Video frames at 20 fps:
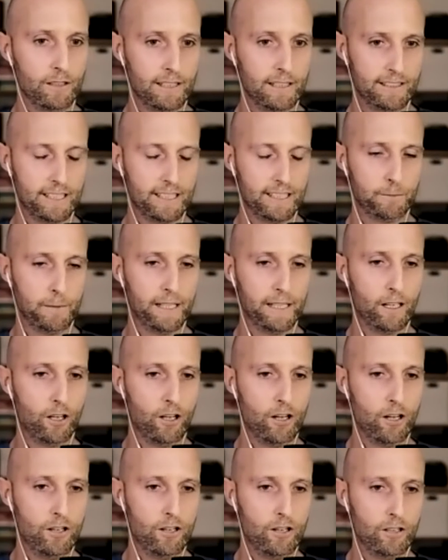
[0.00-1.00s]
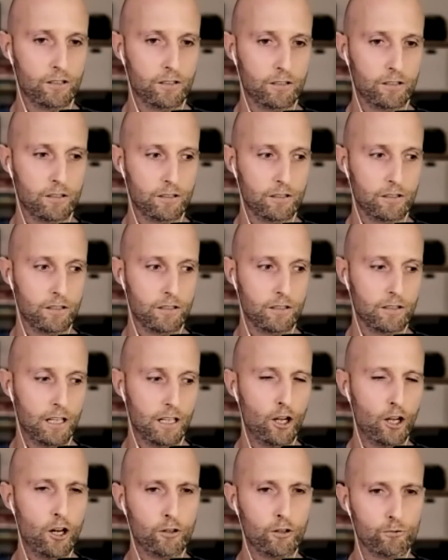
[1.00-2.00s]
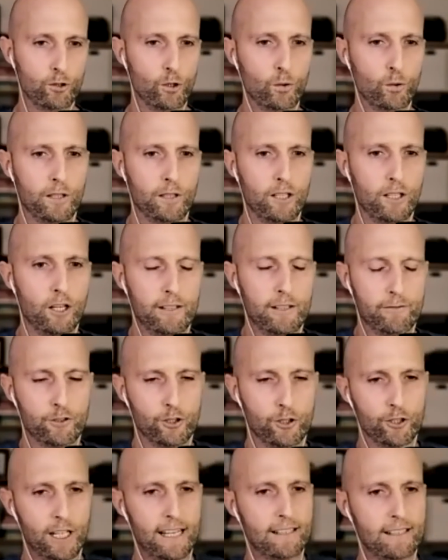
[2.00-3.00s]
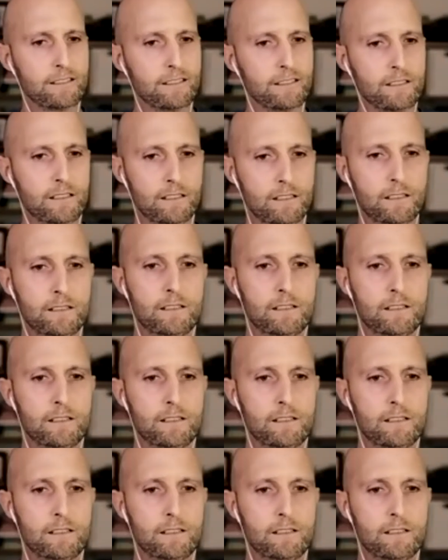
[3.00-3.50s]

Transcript: It's been a yeah. long, a long road with a lot of good lessons.